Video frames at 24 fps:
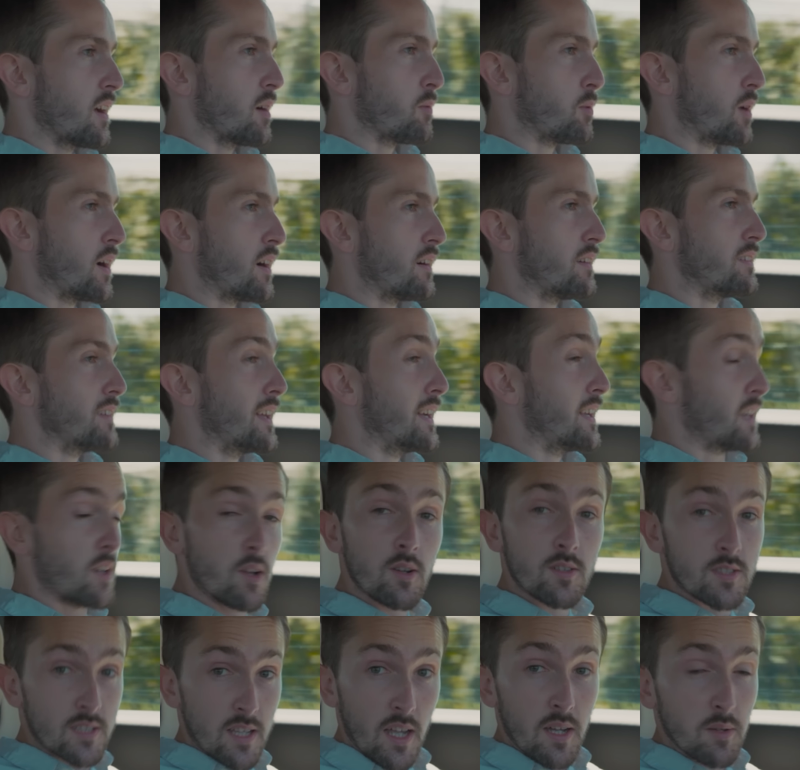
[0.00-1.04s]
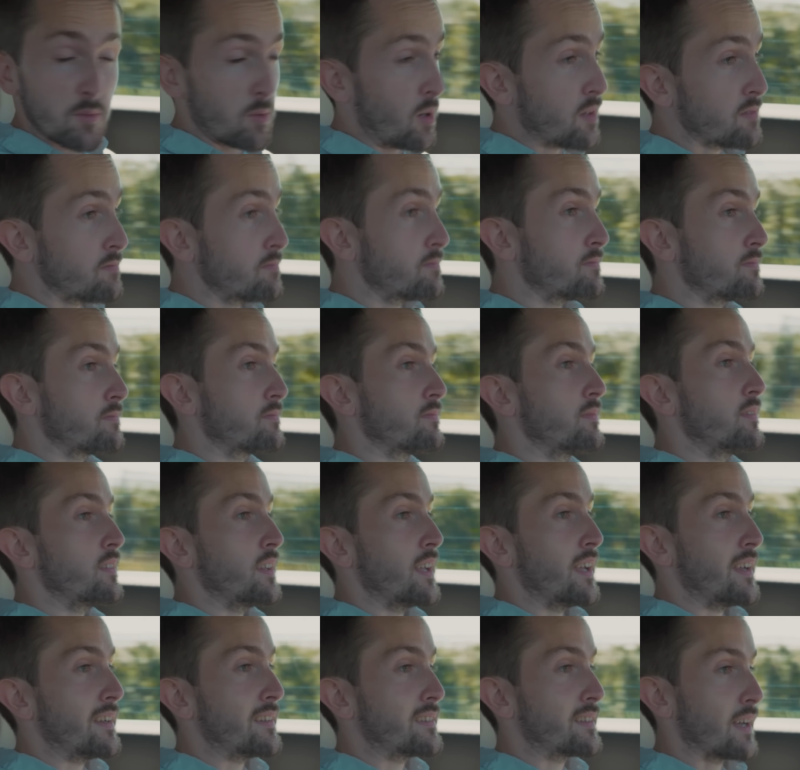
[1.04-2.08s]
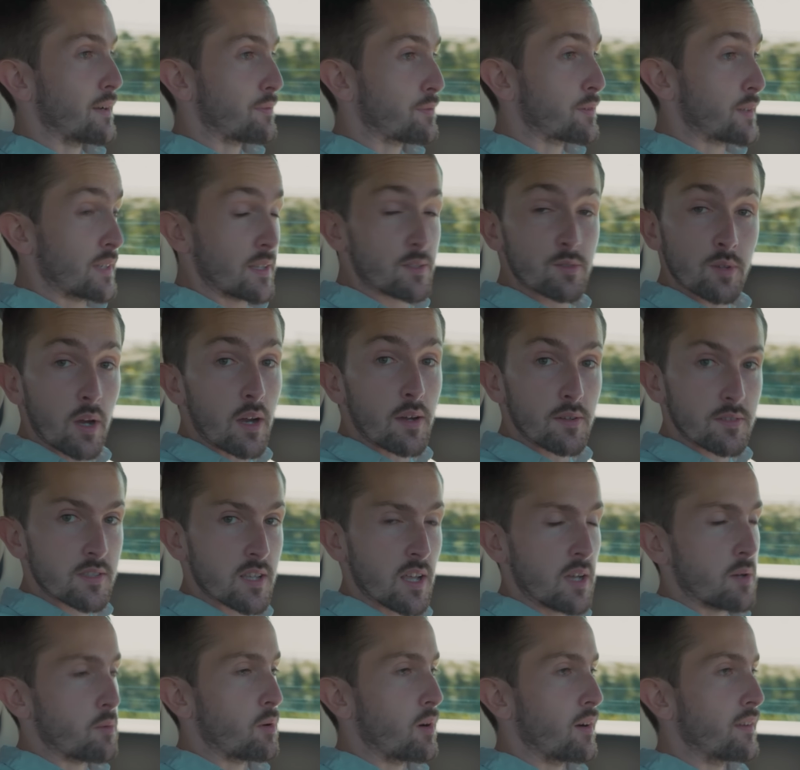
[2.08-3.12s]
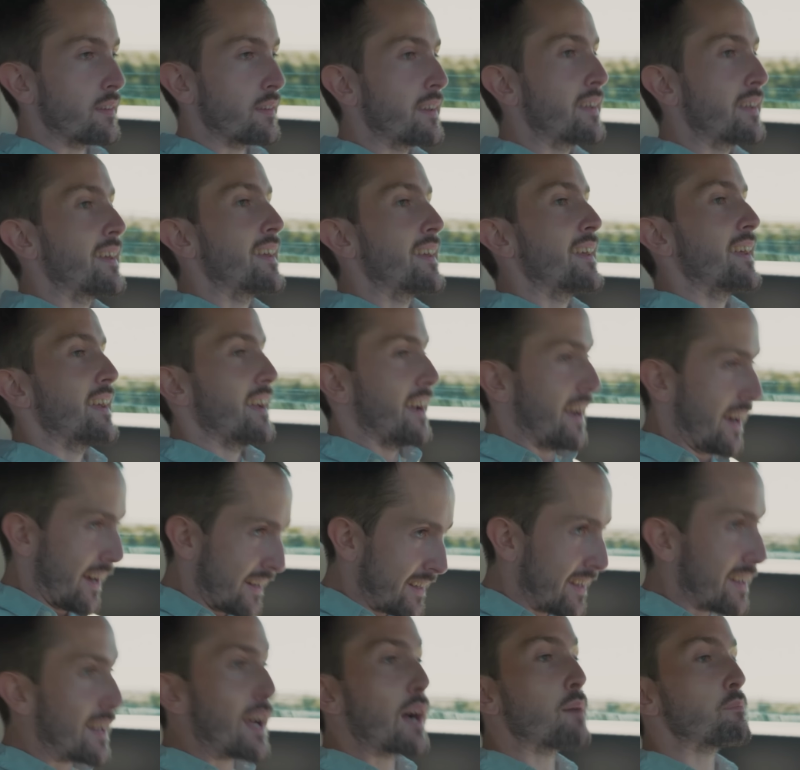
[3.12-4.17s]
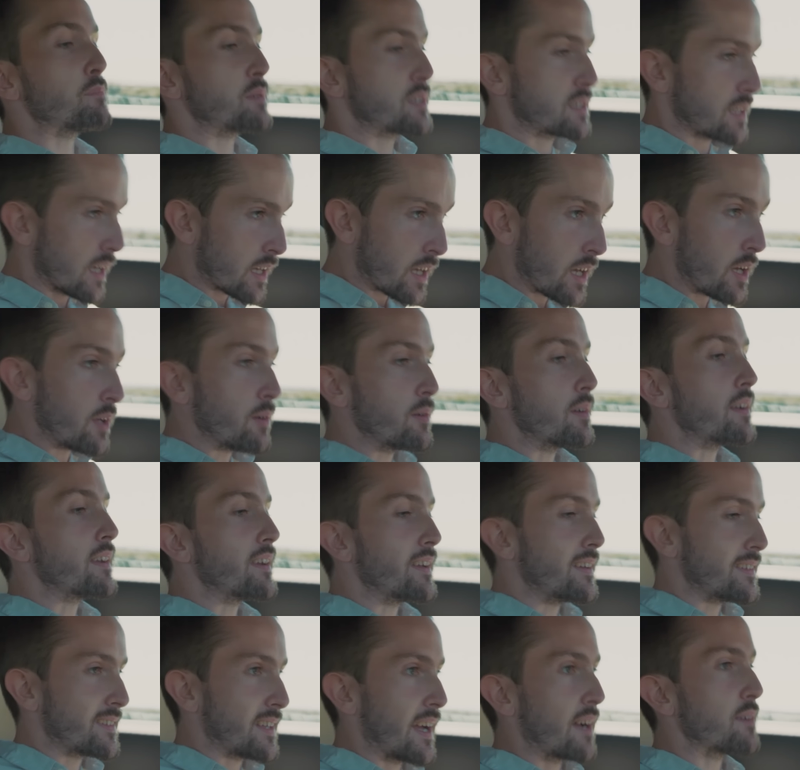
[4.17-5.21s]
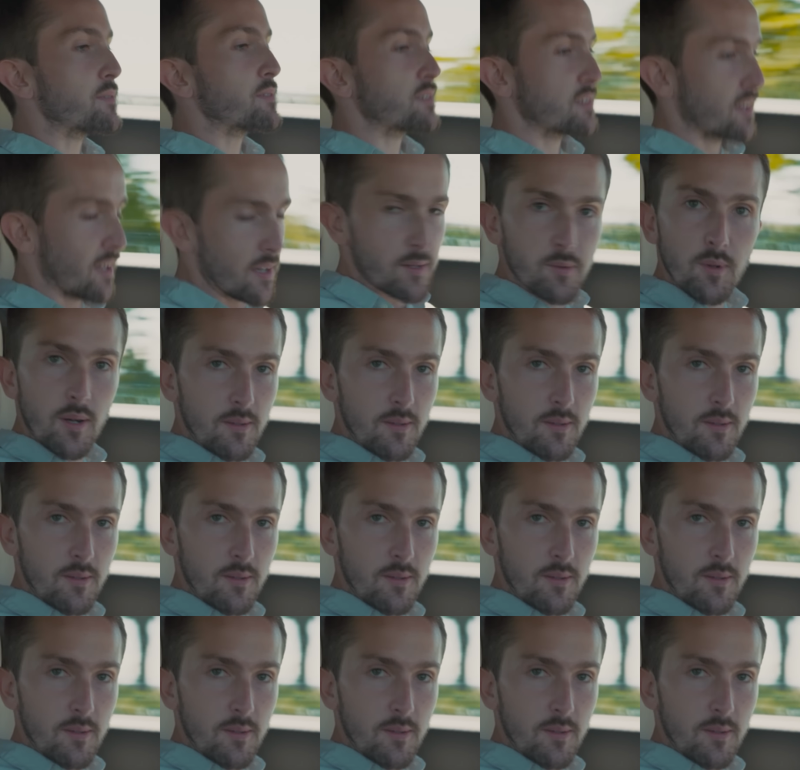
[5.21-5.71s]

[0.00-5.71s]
Well, it looks like one, it definitely drives like one, and it absolutely sounds like